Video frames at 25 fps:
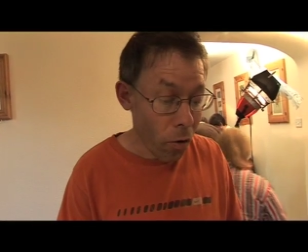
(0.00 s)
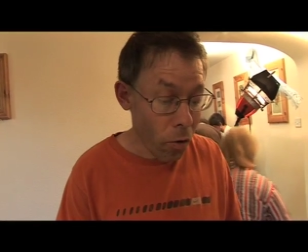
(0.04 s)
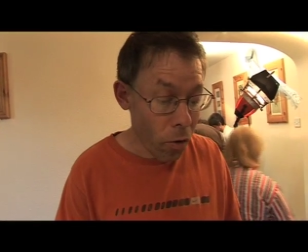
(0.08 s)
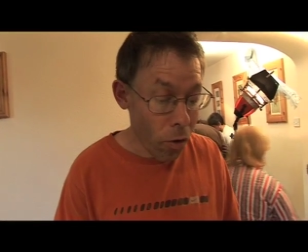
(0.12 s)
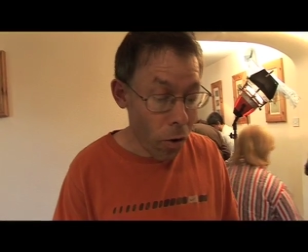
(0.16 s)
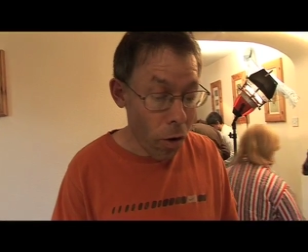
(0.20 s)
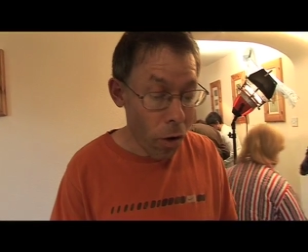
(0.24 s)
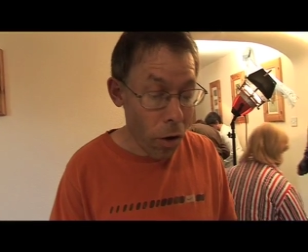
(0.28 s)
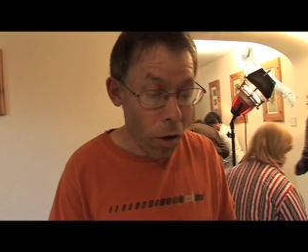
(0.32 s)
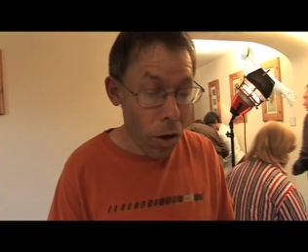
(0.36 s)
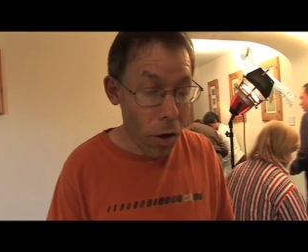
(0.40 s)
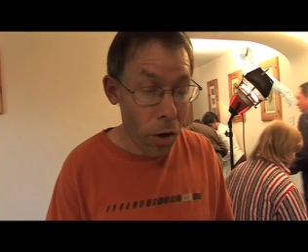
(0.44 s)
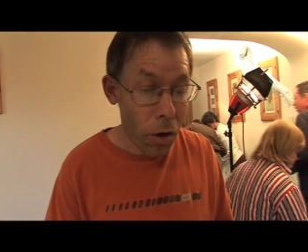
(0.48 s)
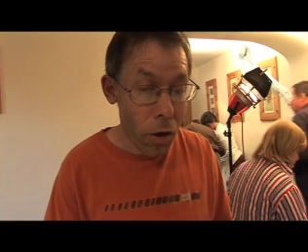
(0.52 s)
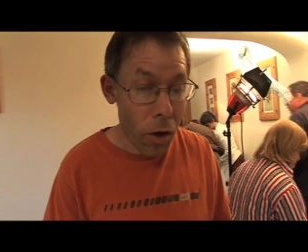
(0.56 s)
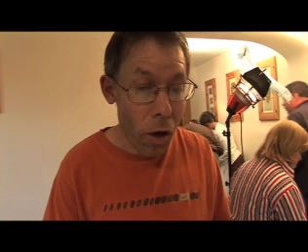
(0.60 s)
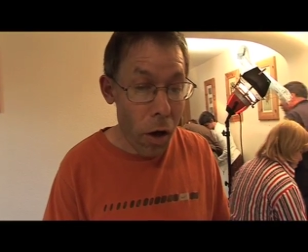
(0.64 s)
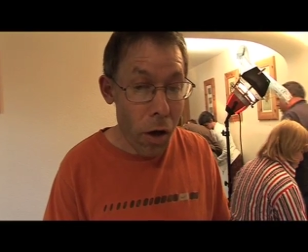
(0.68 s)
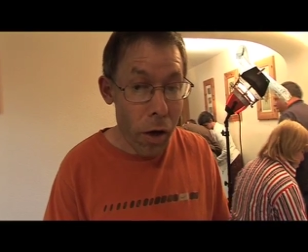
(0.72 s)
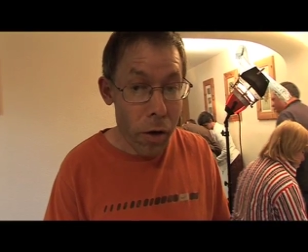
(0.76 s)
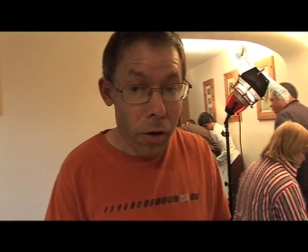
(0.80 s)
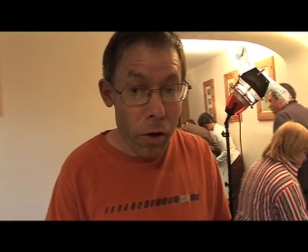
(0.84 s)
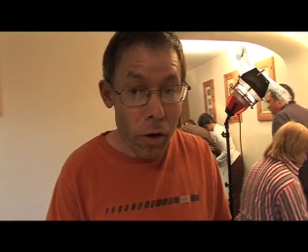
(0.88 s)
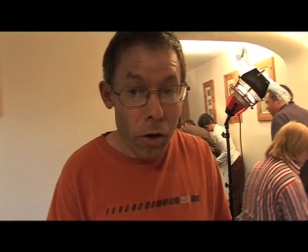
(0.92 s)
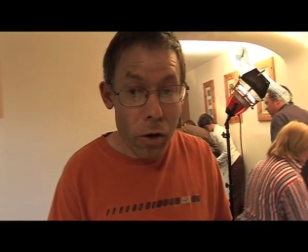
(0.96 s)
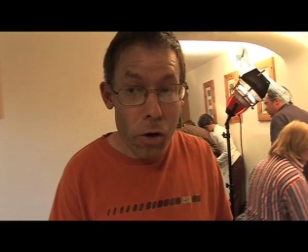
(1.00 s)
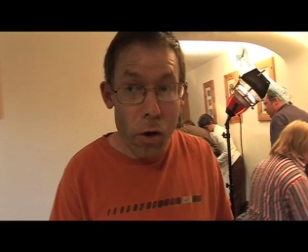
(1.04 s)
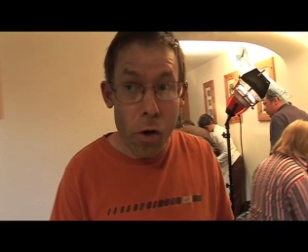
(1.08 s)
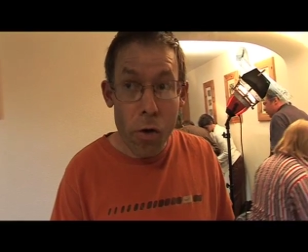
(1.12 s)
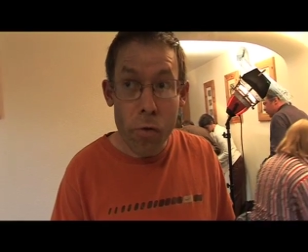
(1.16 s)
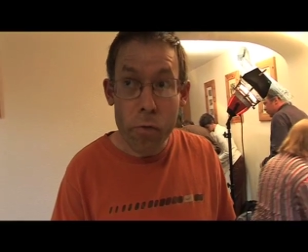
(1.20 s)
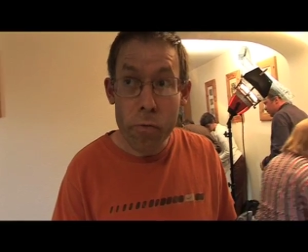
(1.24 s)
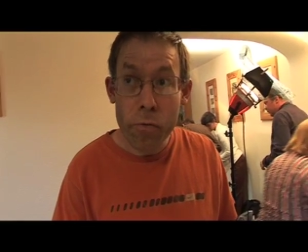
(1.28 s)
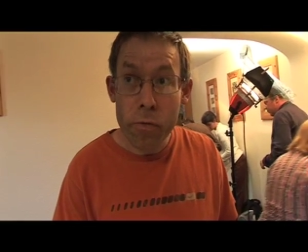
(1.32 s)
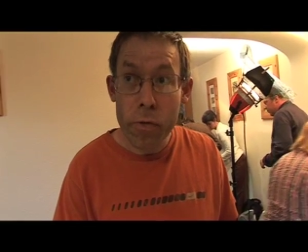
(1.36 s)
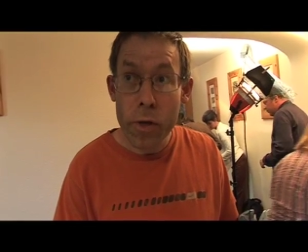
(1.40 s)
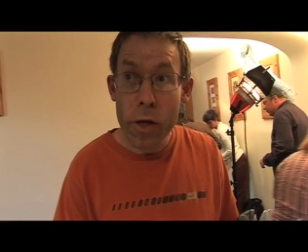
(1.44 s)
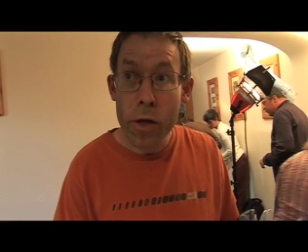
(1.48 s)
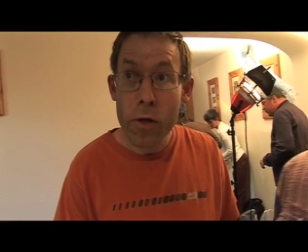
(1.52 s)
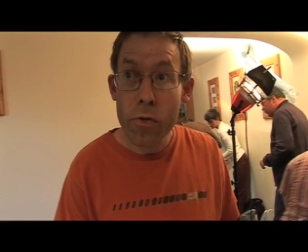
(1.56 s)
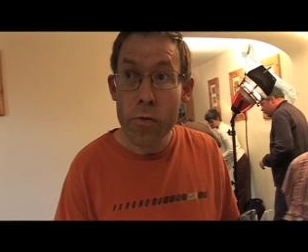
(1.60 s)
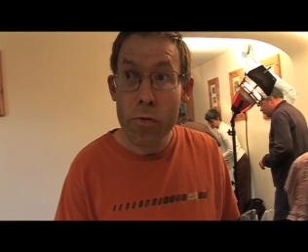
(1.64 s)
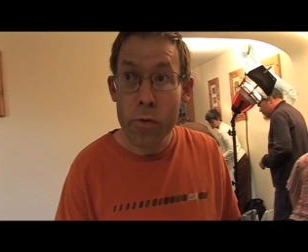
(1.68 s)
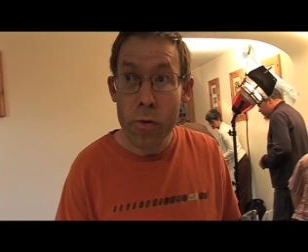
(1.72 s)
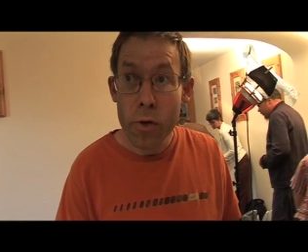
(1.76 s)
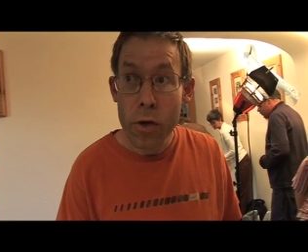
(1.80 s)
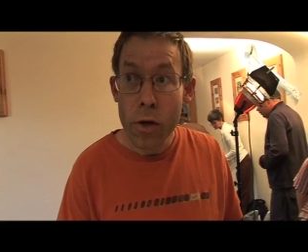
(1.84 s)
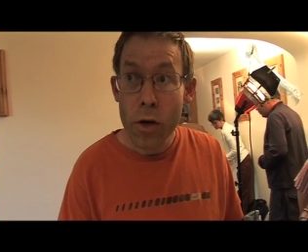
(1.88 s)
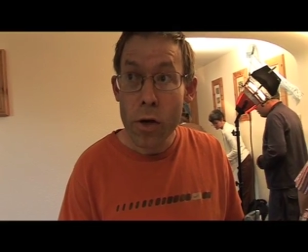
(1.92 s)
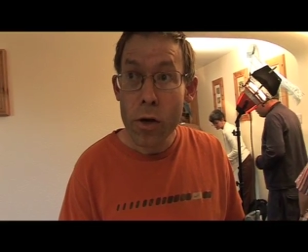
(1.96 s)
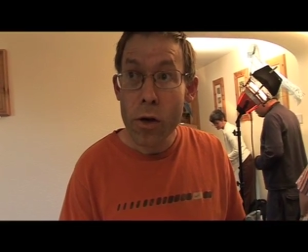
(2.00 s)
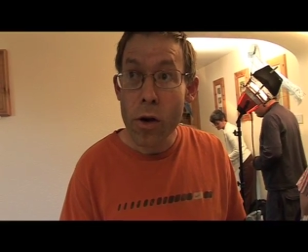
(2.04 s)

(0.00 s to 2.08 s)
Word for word: certainly learnt a lot for these